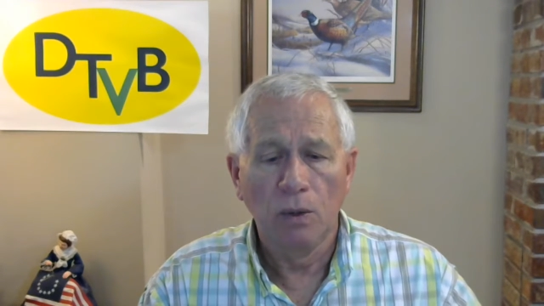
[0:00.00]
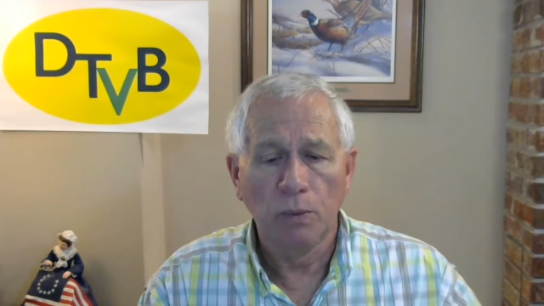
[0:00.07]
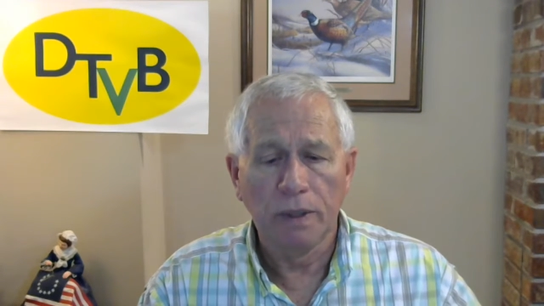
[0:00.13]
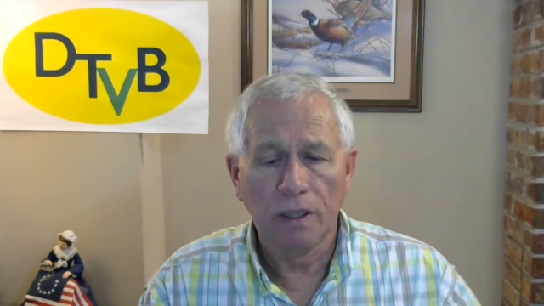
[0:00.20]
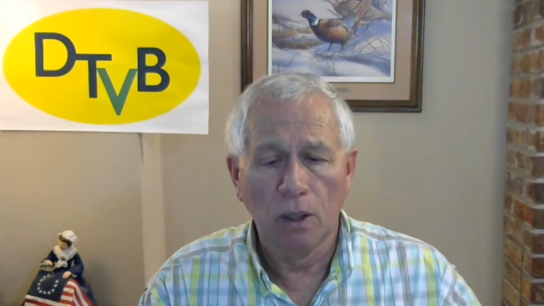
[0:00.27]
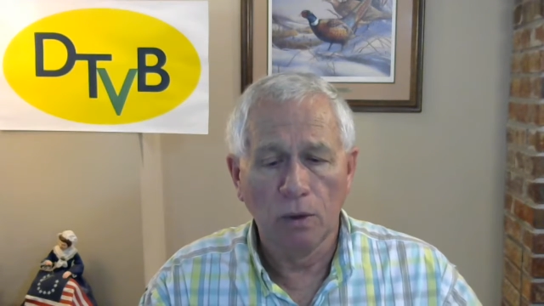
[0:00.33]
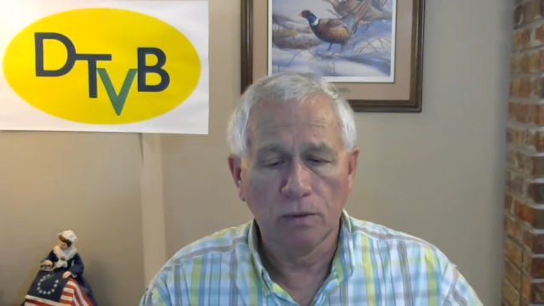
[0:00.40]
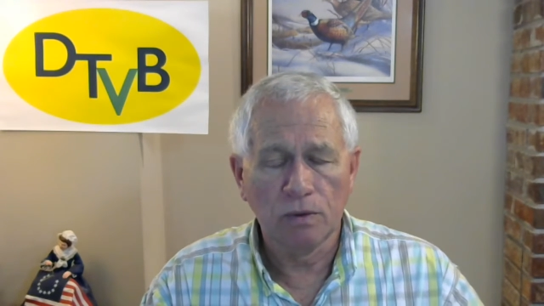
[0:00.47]
we
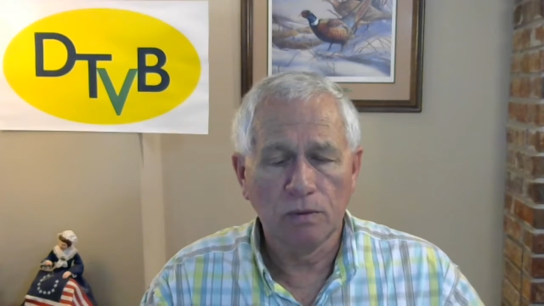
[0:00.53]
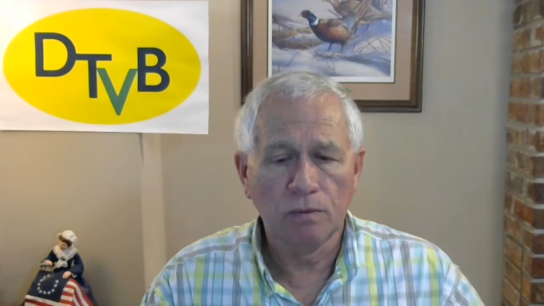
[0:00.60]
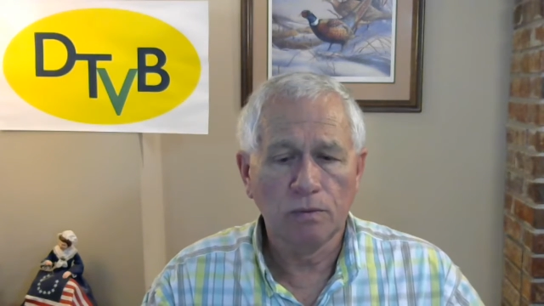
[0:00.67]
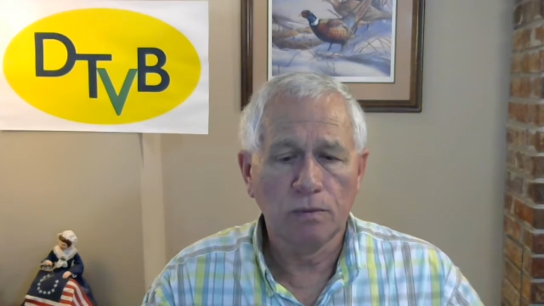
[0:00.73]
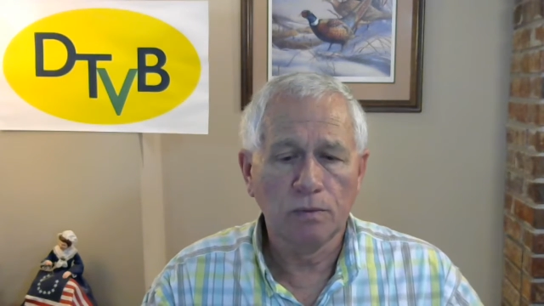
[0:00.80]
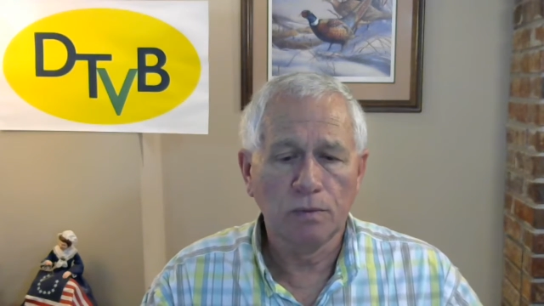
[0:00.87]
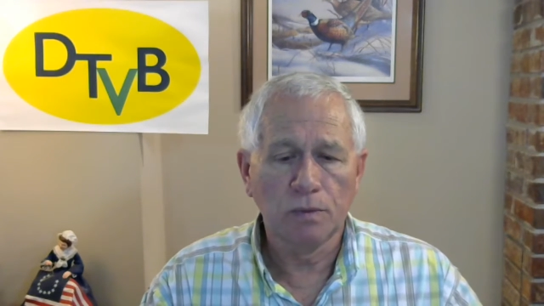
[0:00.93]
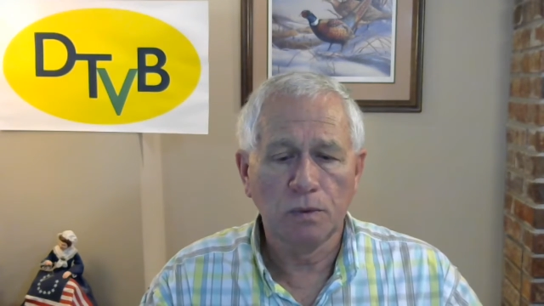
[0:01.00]

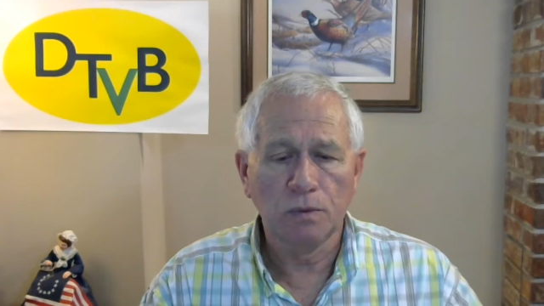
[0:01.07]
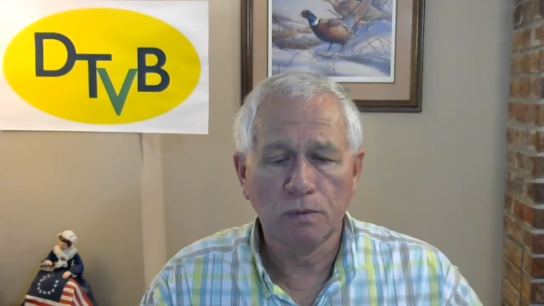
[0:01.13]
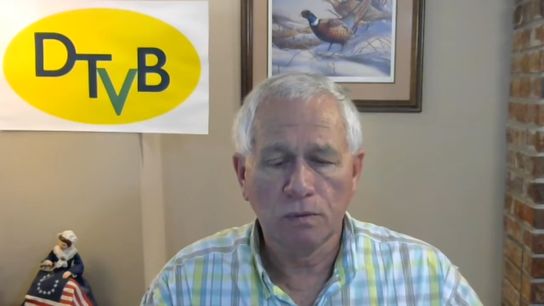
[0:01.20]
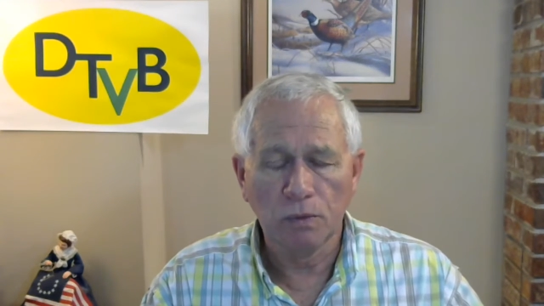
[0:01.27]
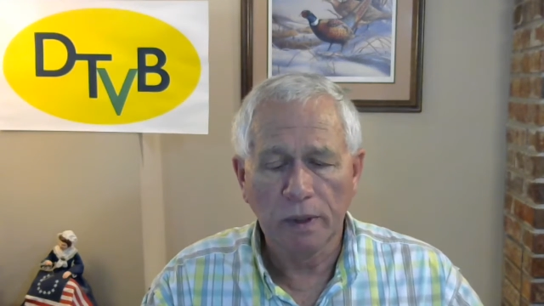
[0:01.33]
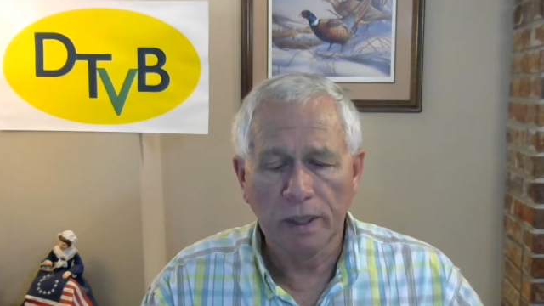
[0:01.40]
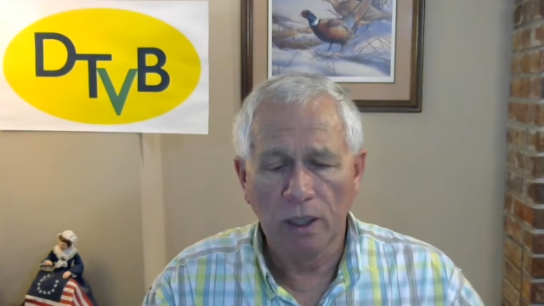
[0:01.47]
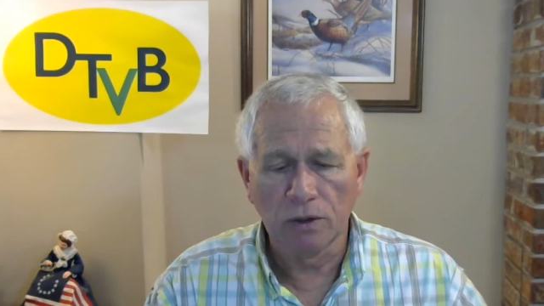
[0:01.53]

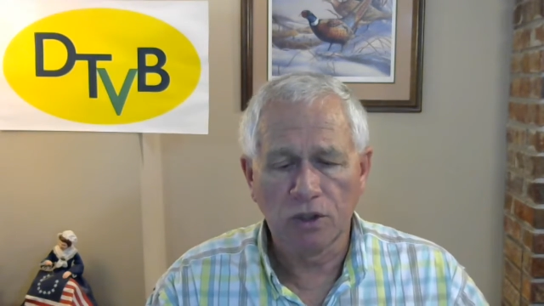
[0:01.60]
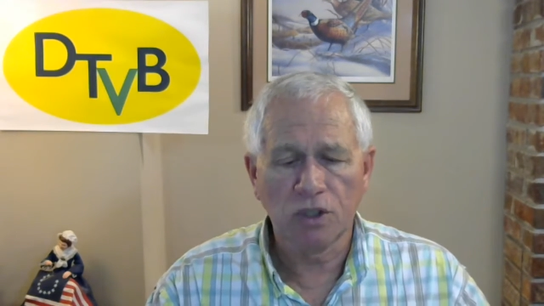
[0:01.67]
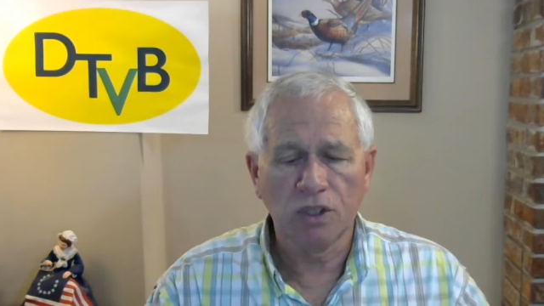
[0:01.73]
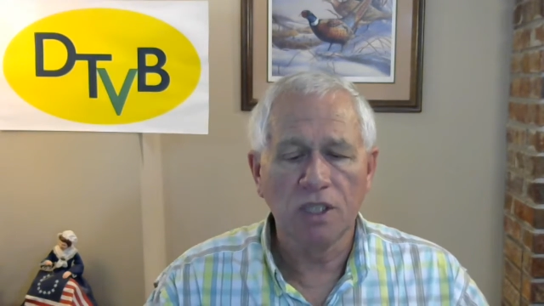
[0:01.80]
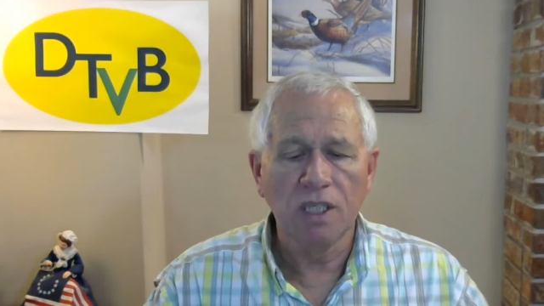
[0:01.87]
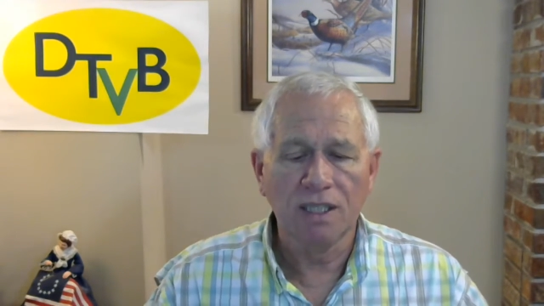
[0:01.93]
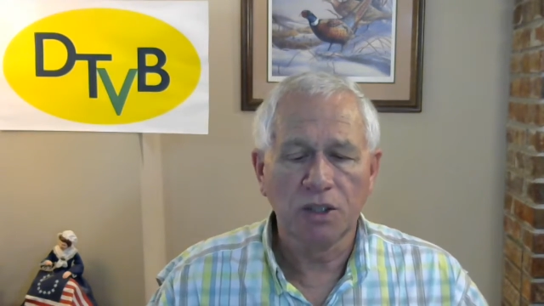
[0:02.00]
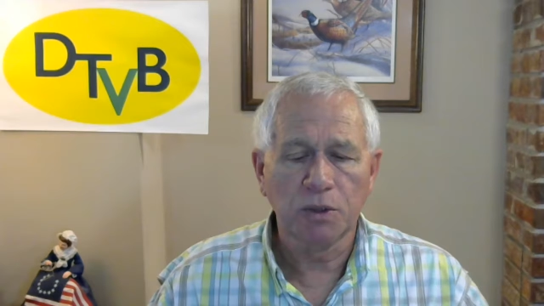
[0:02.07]
don't
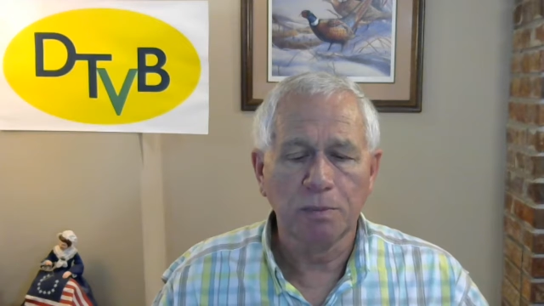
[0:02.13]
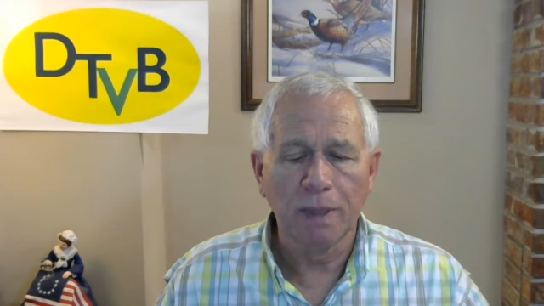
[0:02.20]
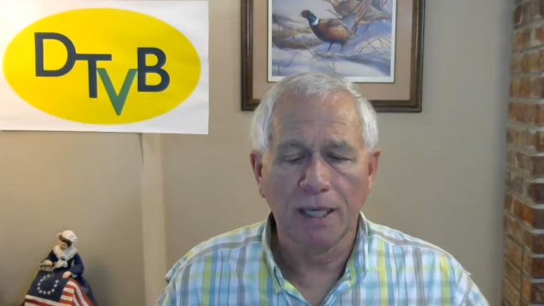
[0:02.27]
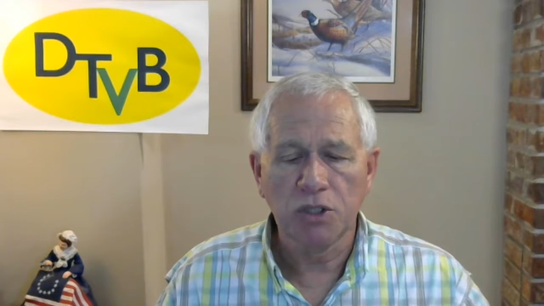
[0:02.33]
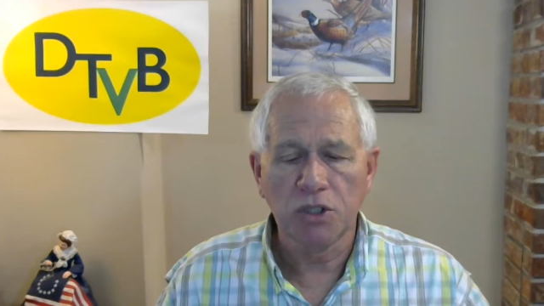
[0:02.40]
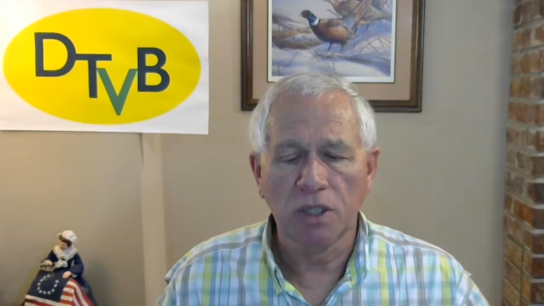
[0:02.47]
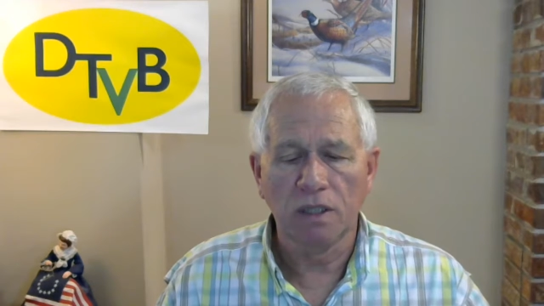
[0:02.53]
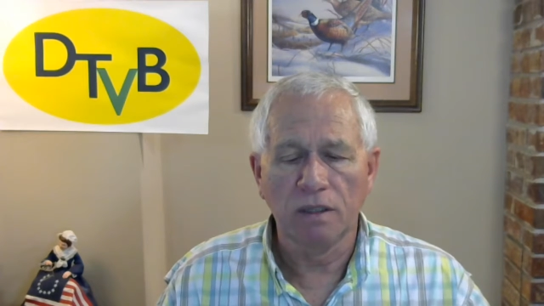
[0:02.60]
see as
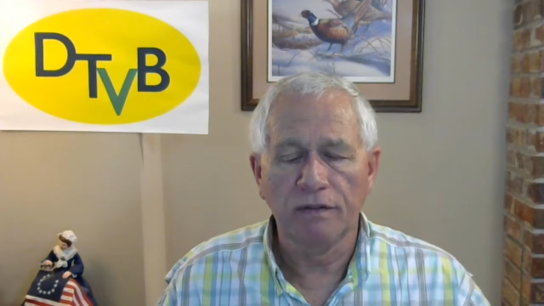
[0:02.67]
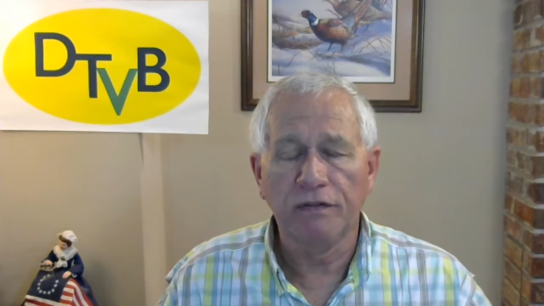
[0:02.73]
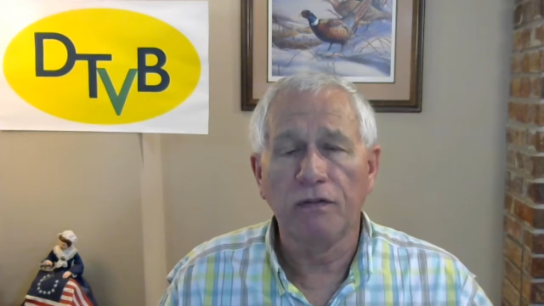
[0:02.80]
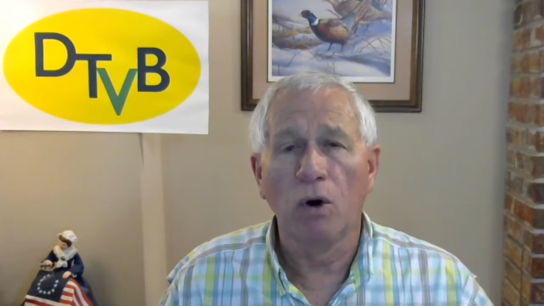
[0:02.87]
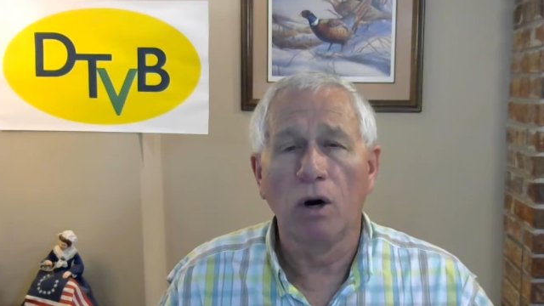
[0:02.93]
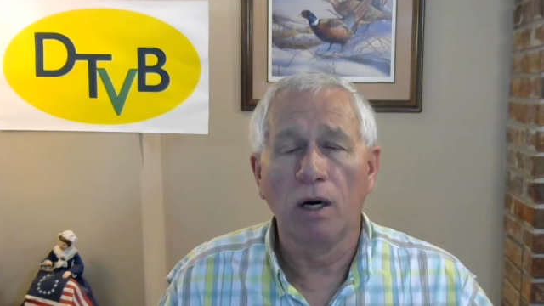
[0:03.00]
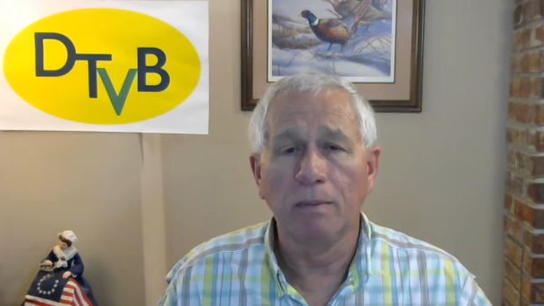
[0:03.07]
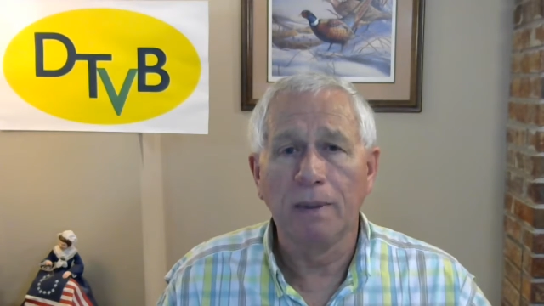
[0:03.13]
much in the
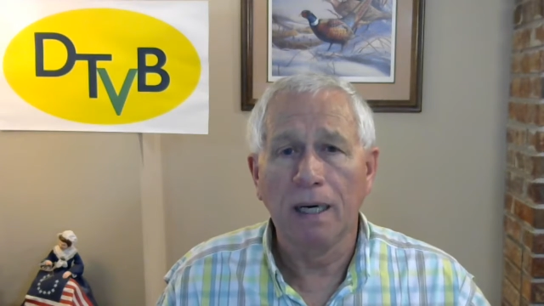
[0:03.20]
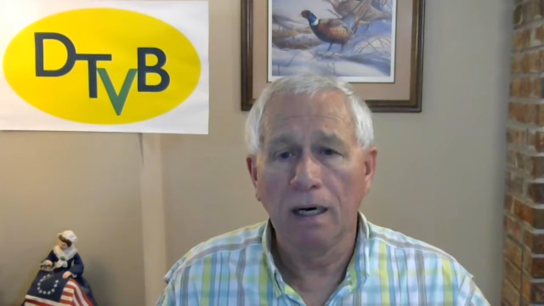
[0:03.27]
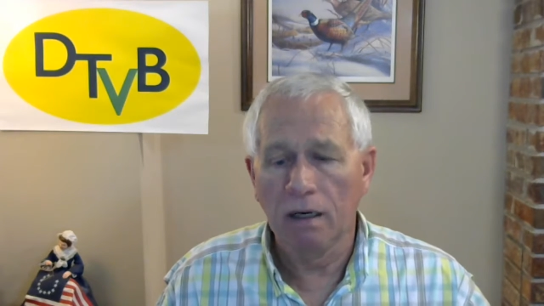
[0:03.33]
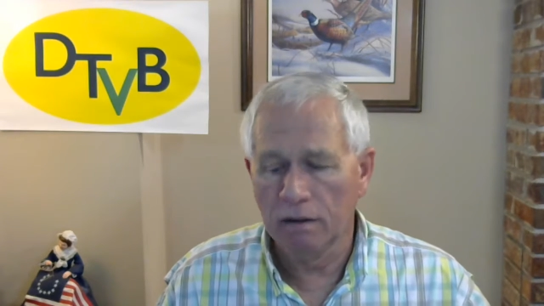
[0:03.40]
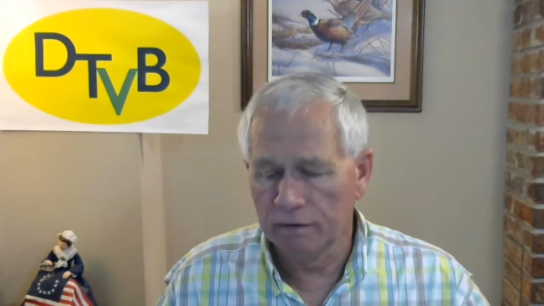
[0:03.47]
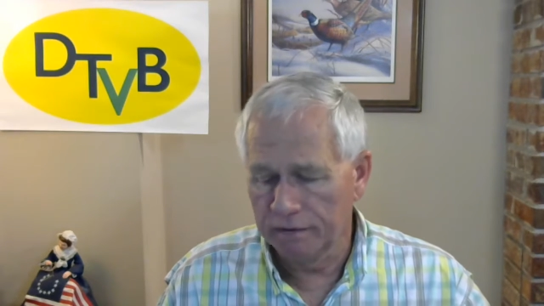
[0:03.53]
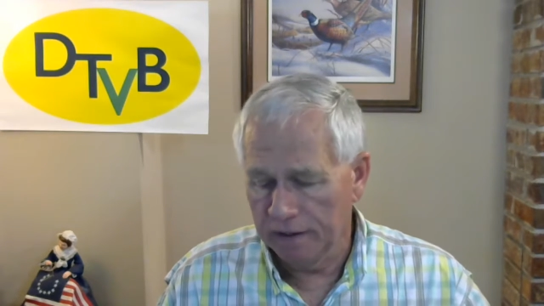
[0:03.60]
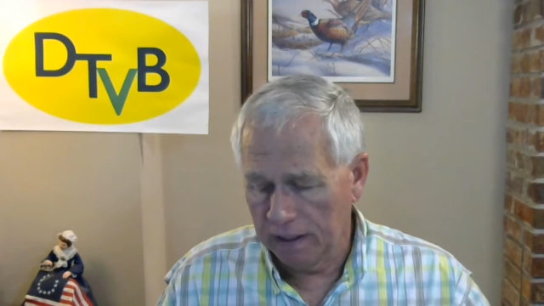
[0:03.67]
form
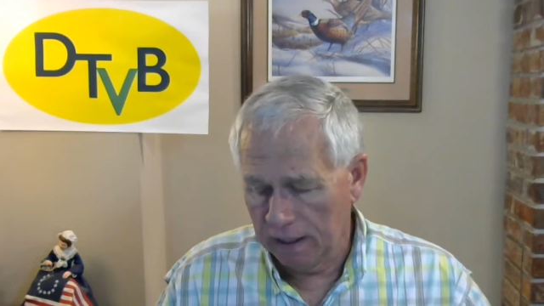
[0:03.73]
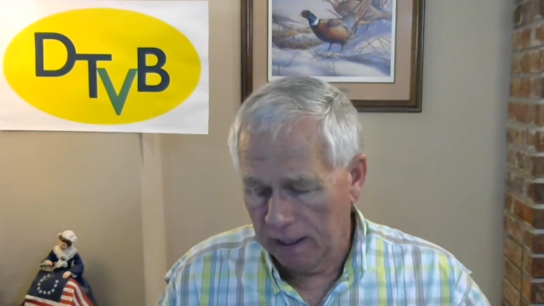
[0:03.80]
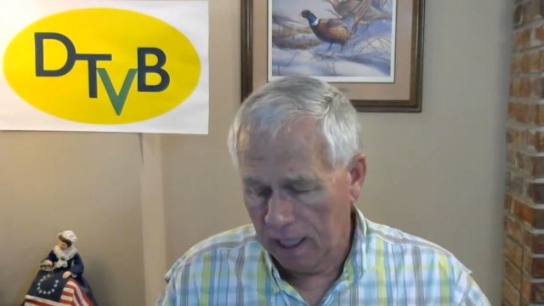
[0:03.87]
of,